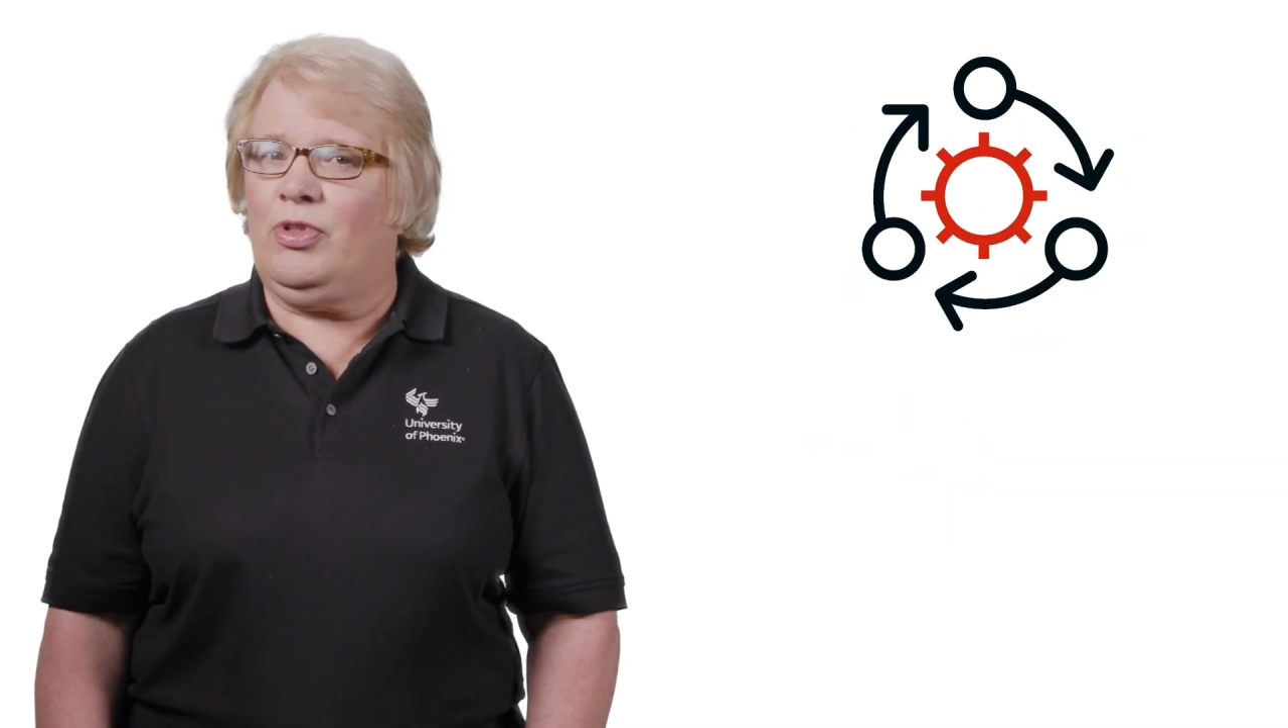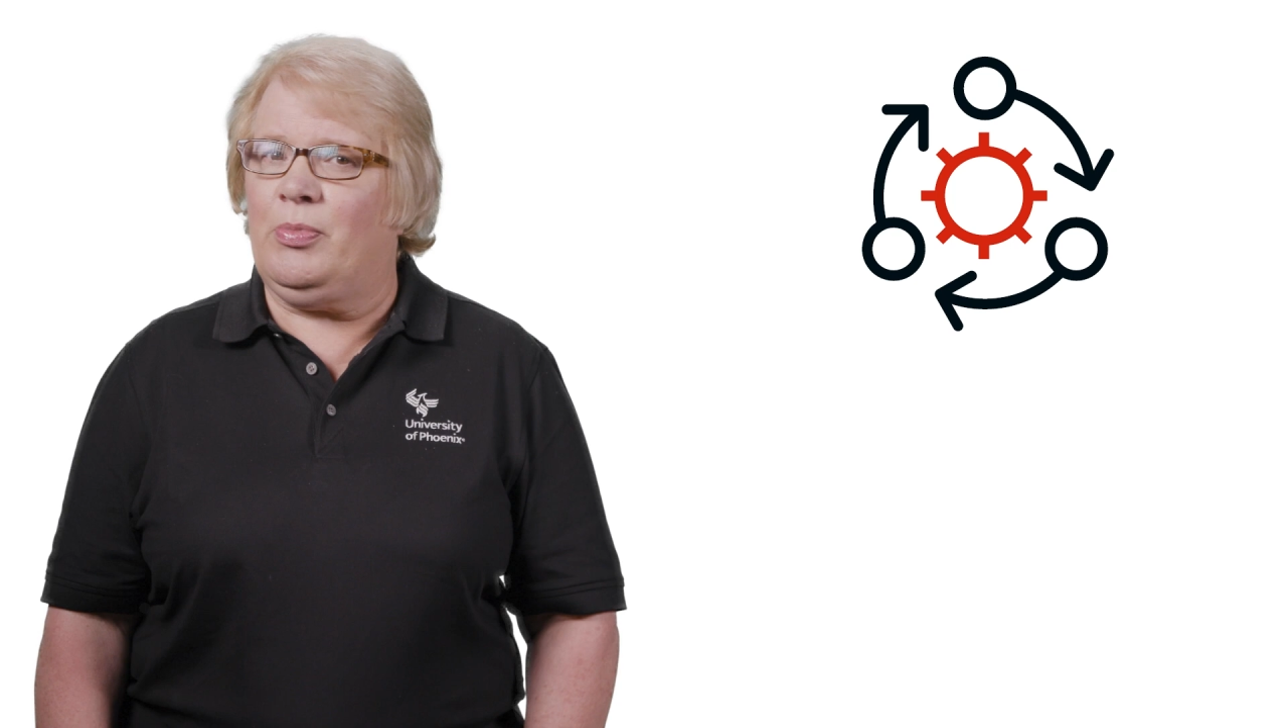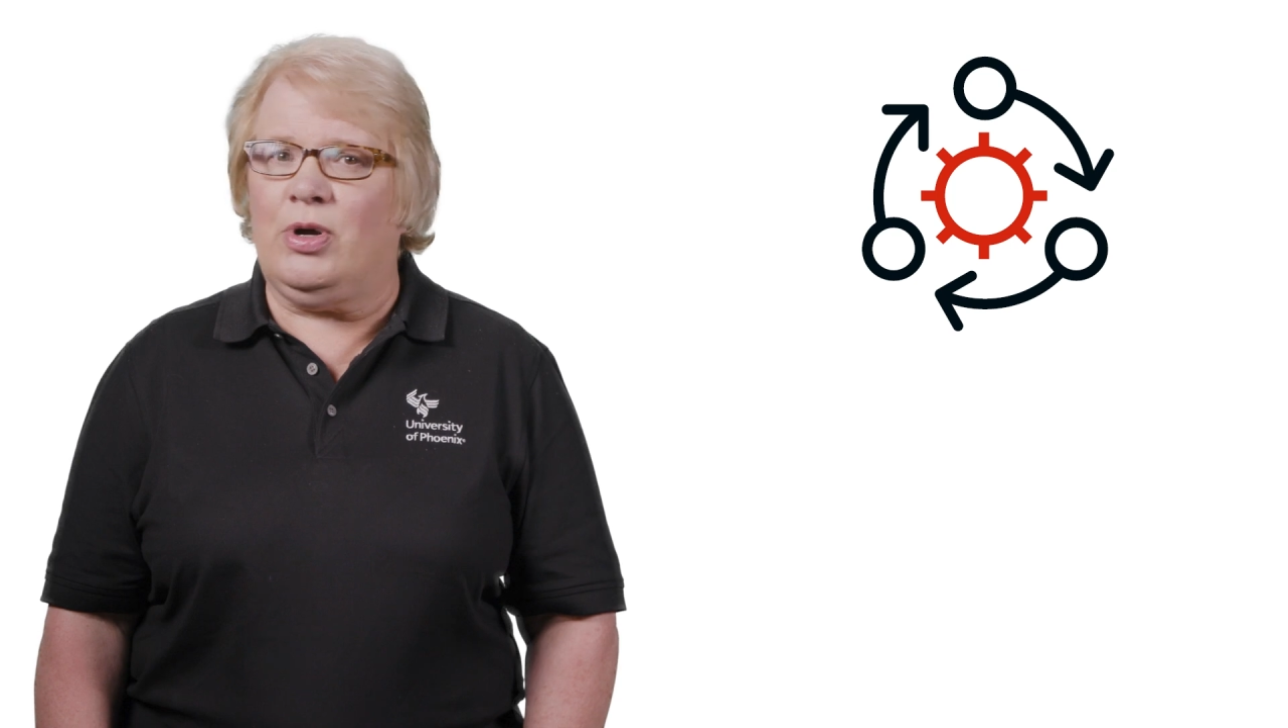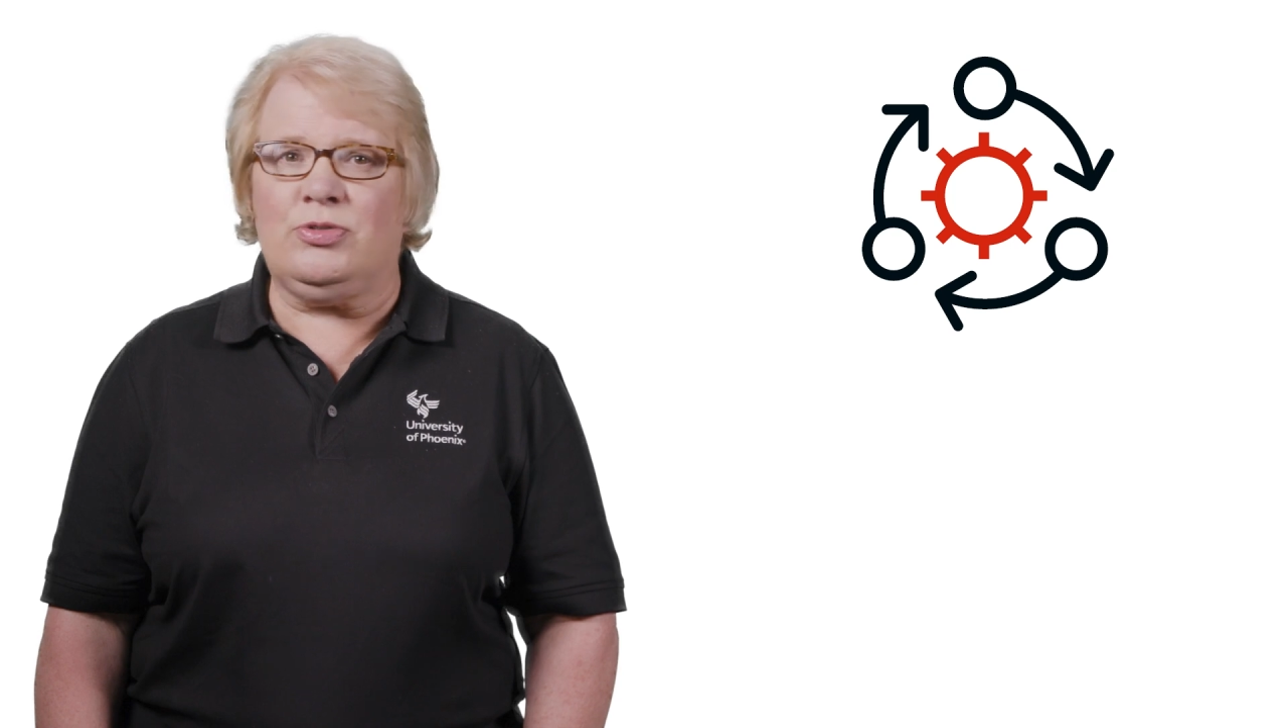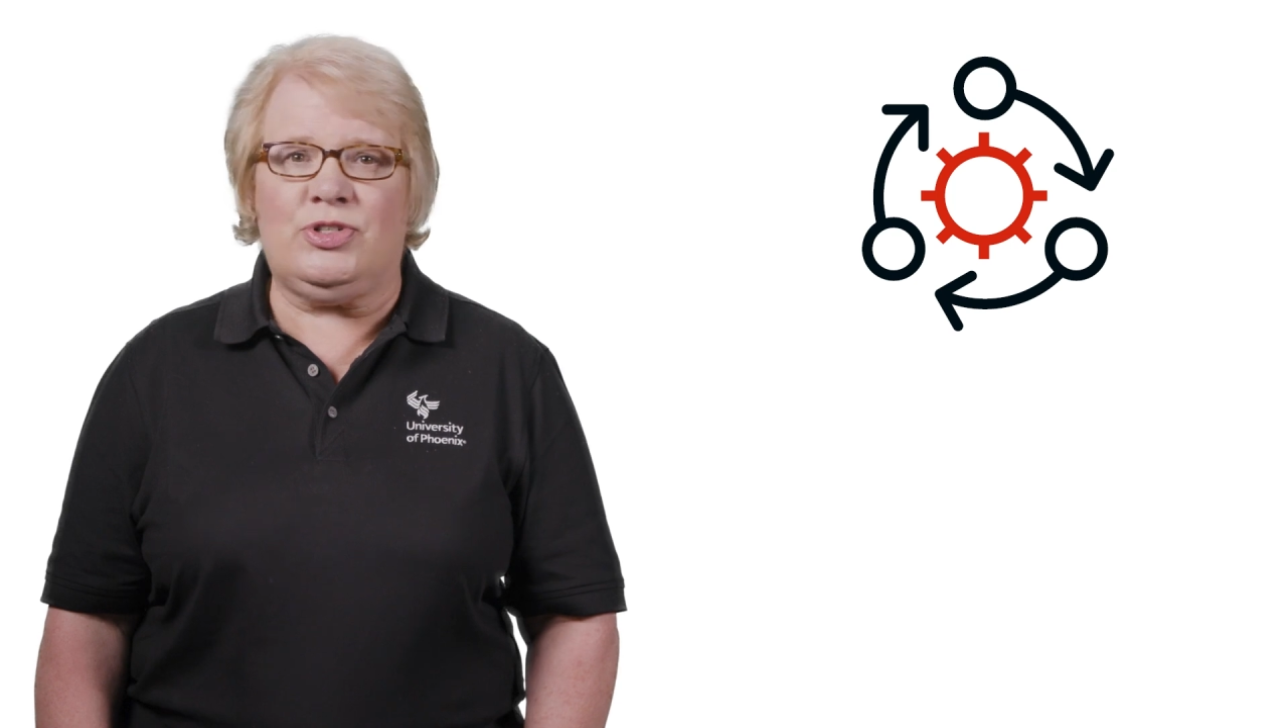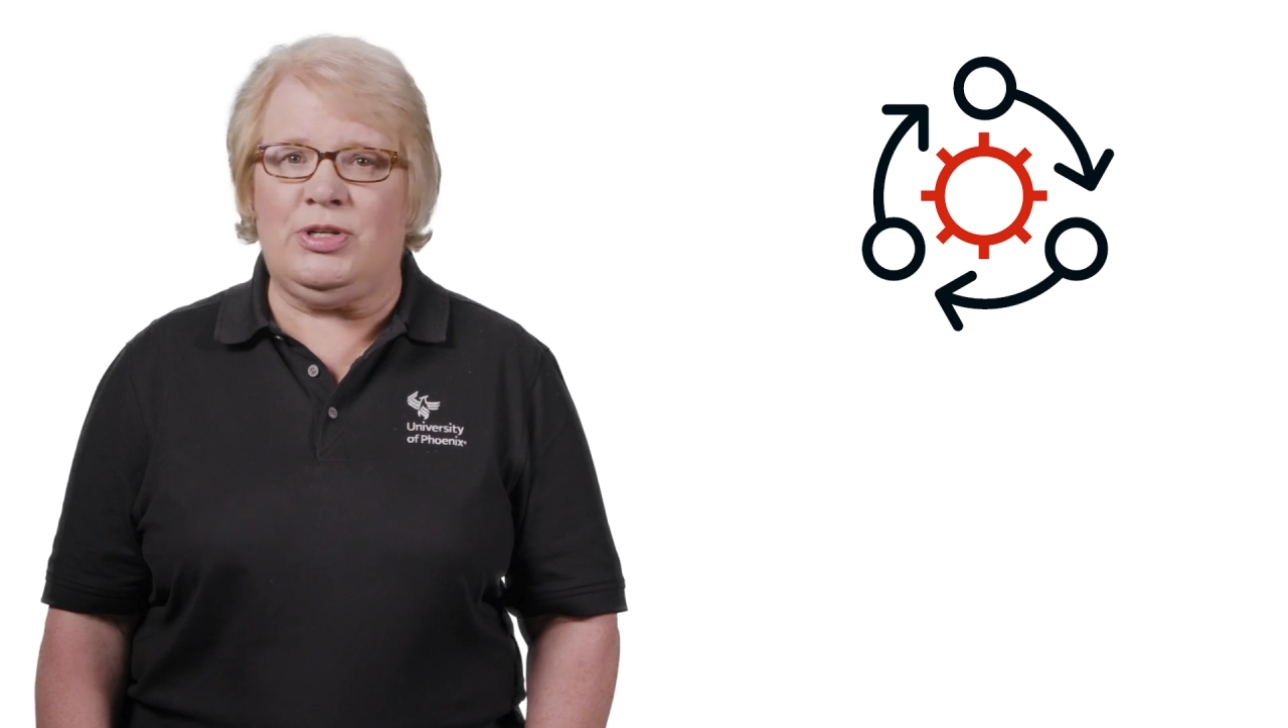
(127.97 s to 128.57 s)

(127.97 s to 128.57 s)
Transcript: the most